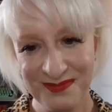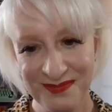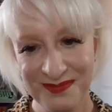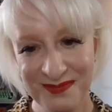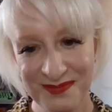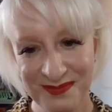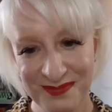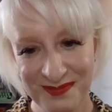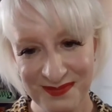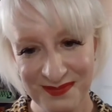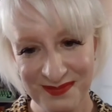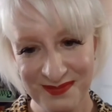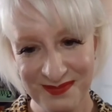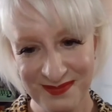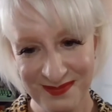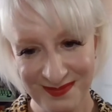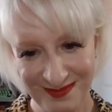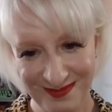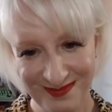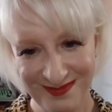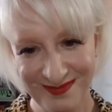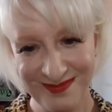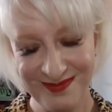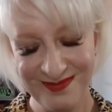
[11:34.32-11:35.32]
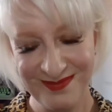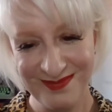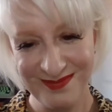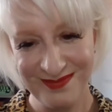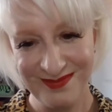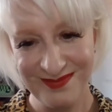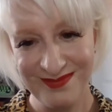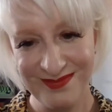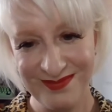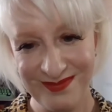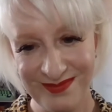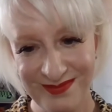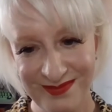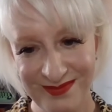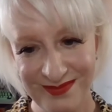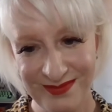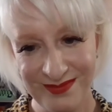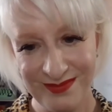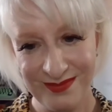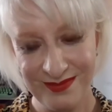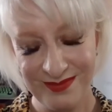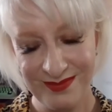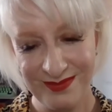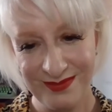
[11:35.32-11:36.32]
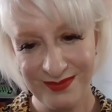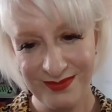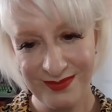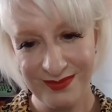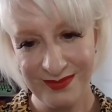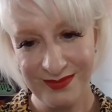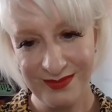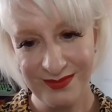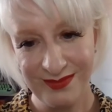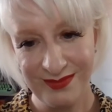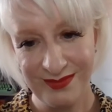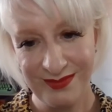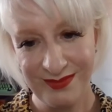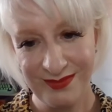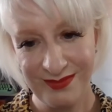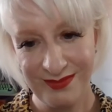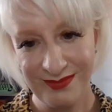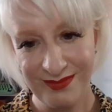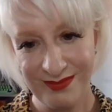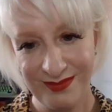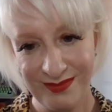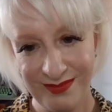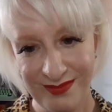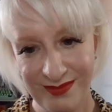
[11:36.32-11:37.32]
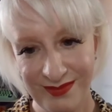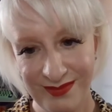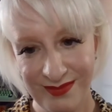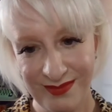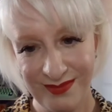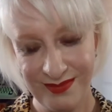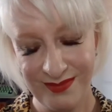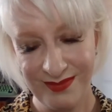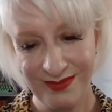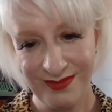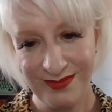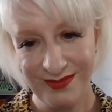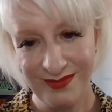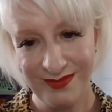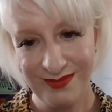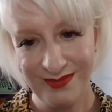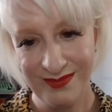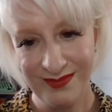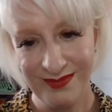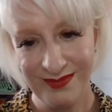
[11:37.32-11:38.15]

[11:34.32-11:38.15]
This person isn't speaking.